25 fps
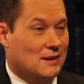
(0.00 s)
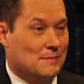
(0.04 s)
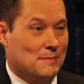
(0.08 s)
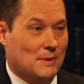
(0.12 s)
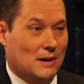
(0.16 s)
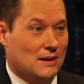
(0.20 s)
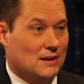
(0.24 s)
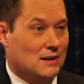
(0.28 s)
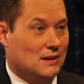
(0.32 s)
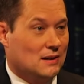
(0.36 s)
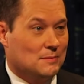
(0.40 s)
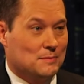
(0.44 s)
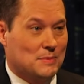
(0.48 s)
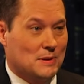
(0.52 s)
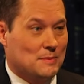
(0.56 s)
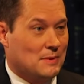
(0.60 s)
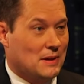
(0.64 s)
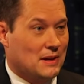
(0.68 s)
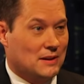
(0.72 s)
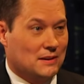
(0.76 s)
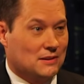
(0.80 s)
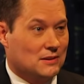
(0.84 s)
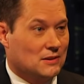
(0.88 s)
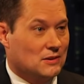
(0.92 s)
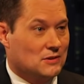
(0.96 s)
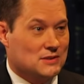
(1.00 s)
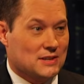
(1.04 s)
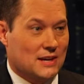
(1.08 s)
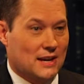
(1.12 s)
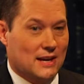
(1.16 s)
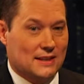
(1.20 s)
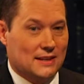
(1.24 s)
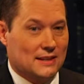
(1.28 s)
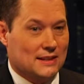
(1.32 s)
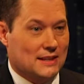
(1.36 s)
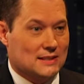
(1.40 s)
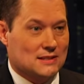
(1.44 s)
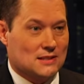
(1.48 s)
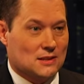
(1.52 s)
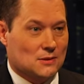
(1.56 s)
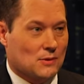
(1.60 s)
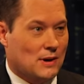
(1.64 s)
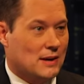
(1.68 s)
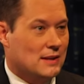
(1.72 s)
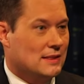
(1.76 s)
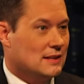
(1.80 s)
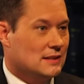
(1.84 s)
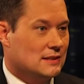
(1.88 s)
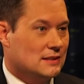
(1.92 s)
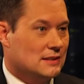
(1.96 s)
about calling people out on our own side. I think that's the
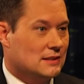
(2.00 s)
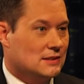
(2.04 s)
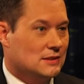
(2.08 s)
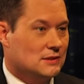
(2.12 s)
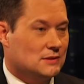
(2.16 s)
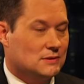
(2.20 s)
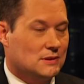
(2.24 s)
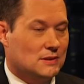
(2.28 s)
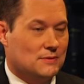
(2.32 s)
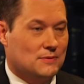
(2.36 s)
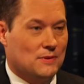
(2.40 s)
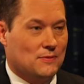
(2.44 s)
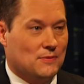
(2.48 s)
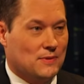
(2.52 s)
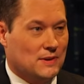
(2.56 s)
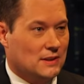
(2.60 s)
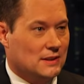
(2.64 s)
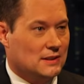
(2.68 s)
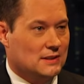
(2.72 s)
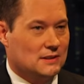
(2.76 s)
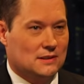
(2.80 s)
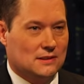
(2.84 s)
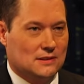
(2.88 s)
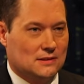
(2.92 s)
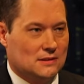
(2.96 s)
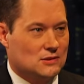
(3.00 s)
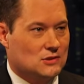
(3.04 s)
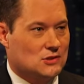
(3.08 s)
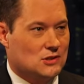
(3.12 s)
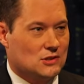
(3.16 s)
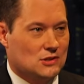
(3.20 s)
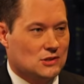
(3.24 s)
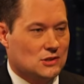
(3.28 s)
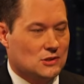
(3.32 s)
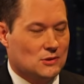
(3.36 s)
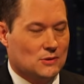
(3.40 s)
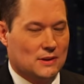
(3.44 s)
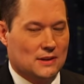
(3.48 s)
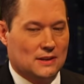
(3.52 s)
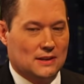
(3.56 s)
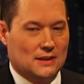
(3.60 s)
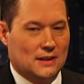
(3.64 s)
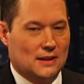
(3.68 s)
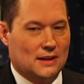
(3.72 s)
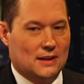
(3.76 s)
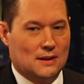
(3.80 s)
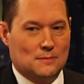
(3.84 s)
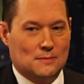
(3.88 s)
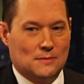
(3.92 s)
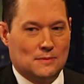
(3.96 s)
right thing to do. If you feel it, you should do it.
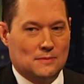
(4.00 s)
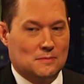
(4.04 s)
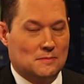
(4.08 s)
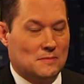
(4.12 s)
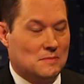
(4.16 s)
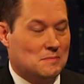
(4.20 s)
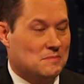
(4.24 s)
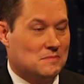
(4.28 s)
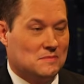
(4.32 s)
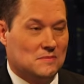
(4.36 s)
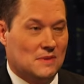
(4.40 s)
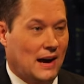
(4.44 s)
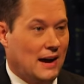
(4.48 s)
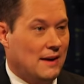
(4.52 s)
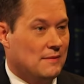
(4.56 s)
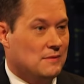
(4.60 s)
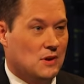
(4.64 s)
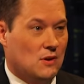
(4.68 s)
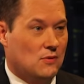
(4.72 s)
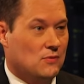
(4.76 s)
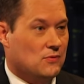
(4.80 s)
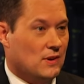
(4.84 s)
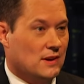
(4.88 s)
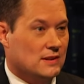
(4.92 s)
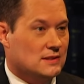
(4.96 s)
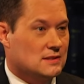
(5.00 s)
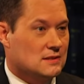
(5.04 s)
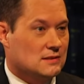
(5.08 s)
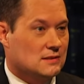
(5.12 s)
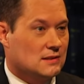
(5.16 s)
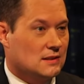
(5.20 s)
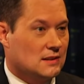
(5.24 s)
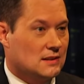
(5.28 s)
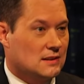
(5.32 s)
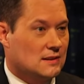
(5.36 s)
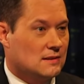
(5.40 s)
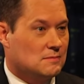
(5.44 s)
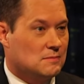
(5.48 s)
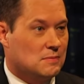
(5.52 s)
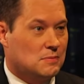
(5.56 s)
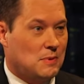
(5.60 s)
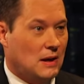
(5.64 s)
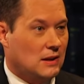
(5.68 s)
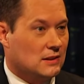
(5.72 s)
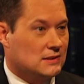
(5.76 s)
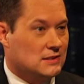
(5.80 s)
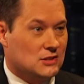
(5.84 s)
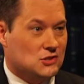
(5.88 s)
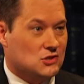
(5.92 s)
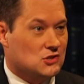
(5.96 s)
I have no friends,
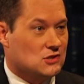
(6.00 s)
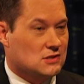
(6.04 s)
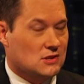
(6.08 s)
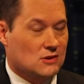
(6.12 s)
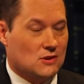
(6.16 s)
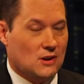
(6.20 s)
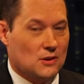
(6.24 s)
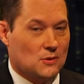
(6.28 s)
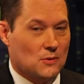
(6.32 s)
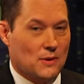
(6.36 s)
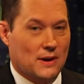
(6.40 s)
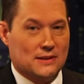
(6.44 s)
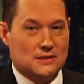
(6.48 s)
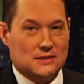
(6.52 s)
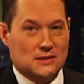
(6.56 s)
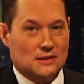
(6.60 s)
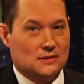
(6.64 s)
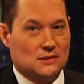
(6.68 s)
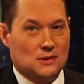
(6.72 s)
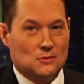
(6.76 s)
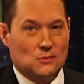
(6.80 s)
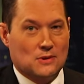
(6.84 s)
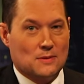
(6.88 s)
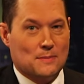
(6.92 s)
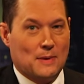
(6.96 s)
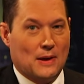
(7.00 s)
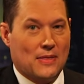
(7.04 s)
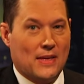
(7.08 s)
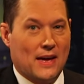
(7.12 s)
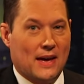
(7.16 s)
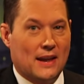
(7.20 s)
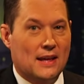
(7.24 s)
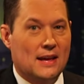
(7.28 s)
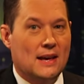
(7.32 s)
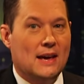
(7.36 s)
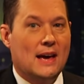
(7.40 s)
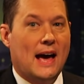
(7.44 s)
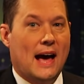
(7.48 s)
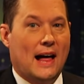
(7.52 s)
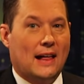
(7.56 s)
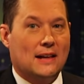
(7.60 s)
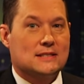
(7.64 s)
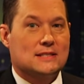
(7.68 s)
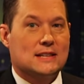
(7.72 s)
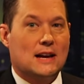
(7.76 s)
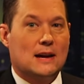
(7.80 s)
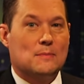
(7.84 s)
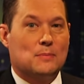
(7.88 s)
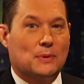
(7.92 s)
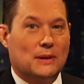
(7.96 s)
politicians or otherwise, so don't worry about that.
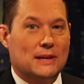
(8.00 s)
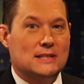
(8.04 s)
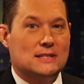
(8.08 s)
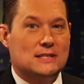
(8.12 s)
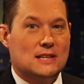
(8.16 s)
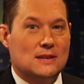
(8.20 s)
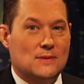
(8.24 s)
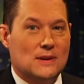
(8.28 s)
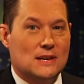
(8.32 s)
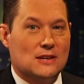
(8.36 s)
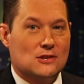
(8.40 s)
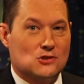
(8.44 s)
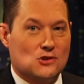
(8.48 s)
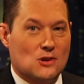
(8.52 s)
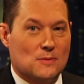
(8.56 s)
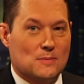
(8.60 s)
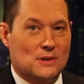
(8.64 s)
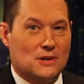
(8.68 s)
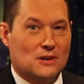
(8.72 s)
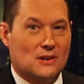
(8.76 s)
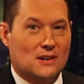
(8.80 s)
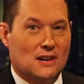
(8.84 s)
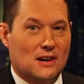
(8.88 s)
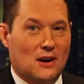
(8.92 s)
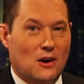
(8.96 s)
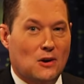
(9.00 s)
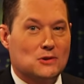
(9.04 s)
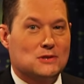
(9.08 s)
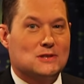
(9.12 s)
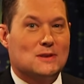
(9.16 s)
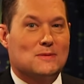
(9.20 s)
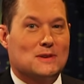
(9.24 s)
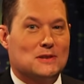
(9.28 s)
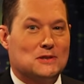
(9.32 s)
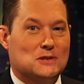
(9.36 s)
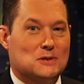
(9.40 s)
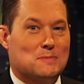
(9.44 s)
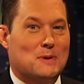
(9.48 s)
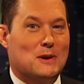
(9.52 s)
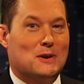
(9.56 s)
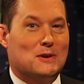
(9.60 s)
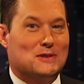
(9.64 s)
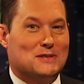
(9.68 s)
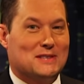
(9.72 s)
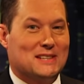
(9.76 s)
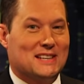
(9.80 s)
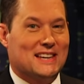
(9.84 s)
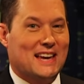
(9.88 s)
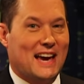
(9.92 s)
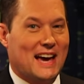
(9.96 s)
Alex Stein, Blaze TV contributor, a host of
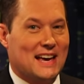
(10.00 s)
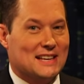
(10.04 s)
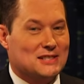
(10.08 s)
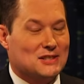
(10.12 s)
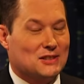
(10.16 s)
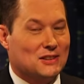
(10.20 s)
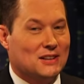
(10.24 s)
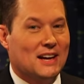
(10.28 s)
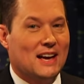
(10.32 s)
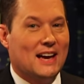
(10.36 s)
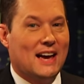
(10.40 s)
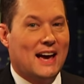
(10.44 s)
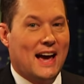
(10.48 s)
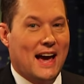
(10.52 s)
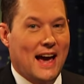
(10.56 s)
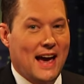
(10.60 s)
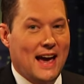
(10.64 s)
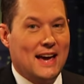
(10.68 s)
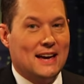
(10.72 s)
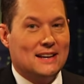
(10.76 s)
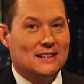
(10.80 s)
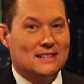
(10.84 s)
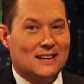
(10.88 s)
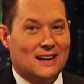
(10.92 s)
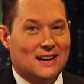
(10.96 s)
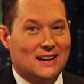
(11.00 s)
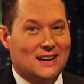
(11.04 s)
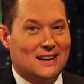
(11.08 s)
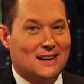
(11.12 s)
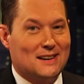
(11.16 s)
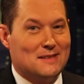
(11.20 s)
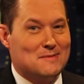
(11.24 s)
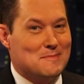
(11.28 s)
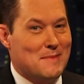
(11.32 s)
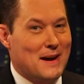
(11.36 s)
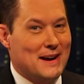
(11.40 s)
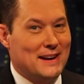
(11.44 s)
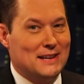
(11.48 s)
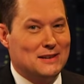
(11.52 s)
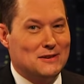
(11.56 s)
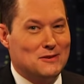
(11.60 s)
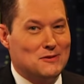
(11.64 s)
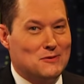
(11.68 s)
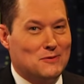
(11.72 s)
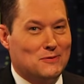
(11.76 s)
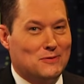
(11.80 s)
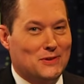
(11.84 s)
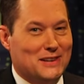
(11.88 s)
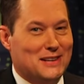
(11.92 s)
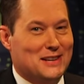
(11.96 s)
Conspiracy Castle, and many
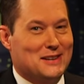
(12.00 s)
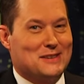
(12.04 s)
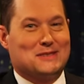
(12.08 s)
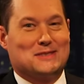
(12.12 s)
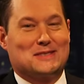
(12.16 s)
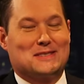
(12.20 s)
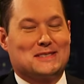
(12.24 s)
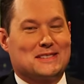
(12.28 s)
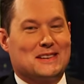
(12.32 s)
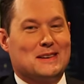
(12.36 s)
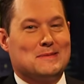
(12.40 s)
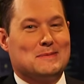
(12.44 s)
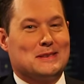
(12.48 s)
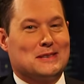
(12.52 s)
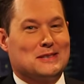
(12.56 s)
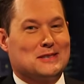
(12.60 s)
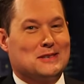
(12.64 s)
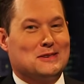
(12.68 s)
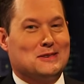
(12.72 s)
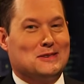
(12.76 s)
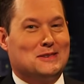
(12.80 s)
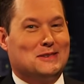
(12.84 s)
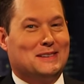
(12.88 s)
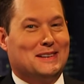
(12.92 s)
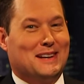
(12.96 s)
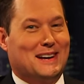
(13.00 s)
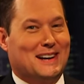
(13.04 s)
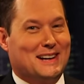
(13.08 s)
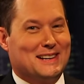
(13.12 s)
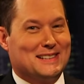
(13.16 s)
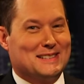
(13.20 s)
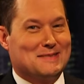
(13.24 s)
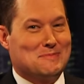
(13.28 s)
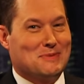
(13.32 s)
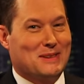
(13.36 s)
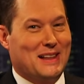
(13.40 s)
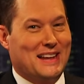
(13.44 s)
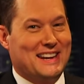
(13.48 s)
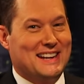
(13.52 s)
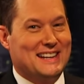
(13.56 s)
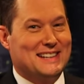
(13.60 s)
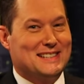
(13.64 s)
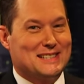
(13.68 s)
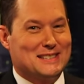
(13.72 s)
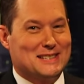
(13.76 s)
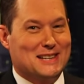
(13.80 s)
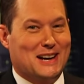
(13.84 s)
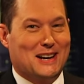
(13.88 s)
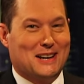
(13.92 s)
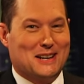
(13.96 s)
new videos coming soon. plenty
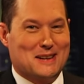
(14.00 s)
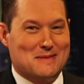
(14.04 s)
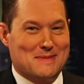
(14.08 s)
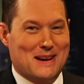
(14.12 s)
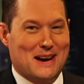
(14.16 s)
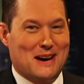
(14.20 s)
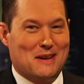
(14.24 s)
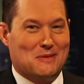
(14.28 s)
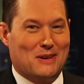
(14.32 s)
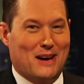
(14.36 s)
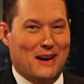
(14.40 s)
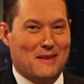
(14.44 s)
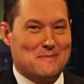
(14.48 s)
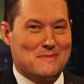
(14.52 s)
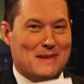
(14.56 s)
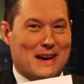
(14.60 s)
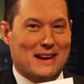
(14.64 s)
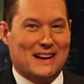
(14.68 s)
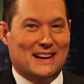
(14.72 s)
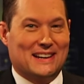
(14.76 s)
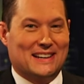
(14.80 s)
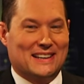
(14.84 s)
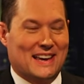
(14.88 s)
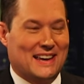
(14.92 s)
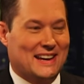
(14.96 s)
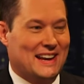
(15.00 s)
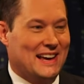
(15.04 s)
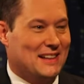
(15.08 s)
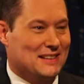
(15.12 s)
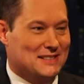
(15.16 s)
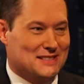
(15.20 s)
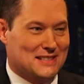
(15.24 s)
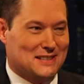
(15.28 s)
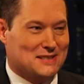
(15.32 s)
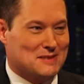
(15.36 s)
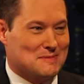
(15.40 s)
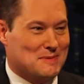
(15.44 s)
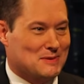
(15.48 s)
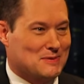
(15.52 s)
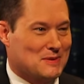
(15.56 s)
to talk about. We'll have him back on again. Alex, thanks so much